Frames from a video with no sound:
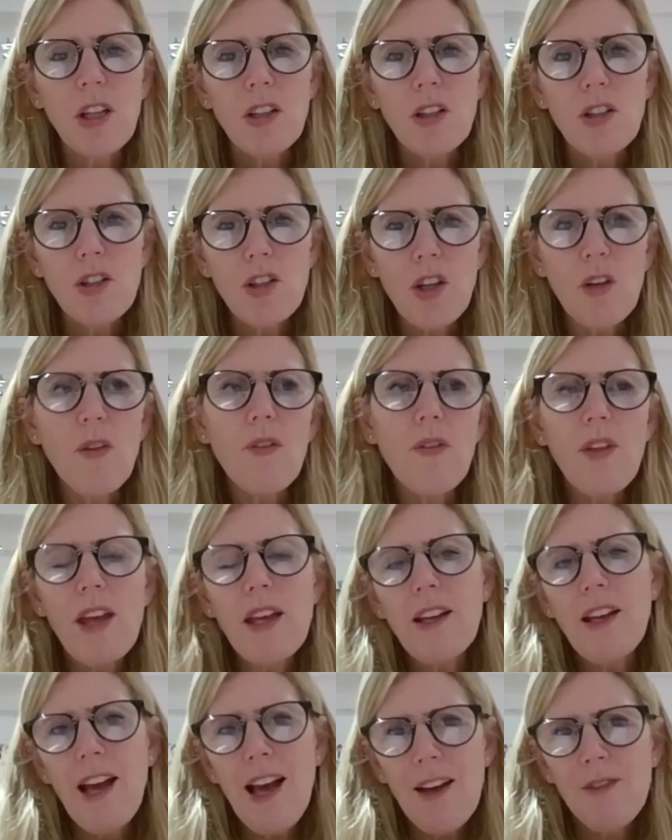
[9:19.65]
so that they
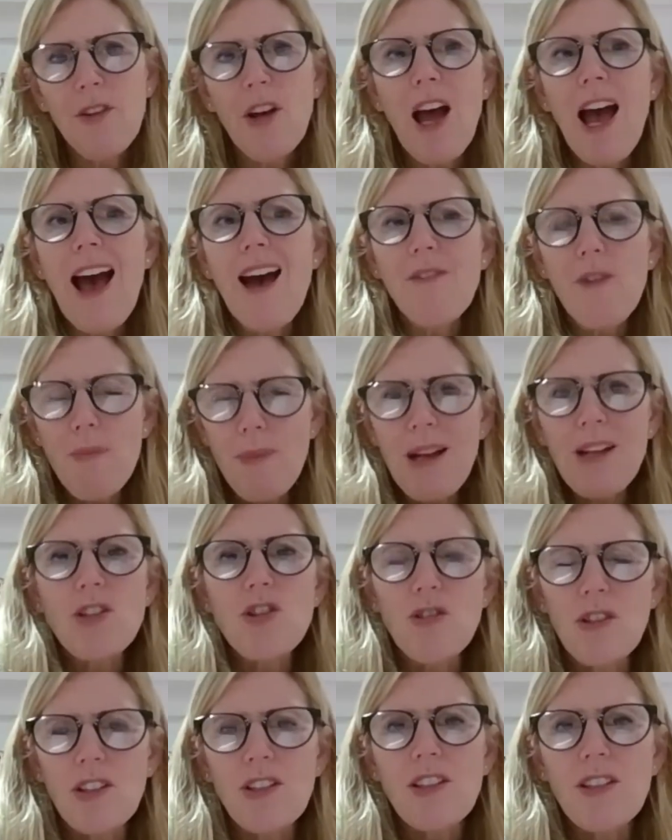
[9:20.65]
have a
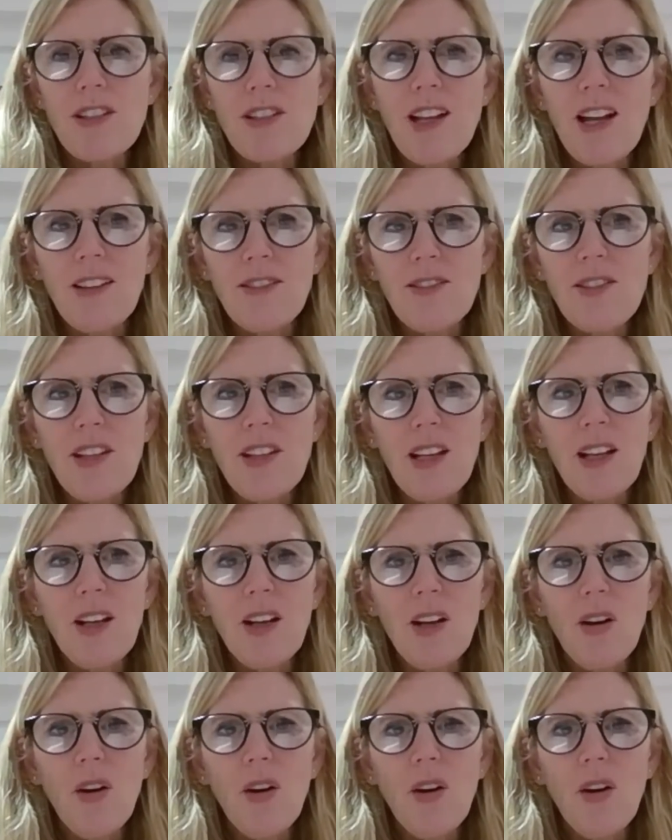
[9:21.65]
better understanding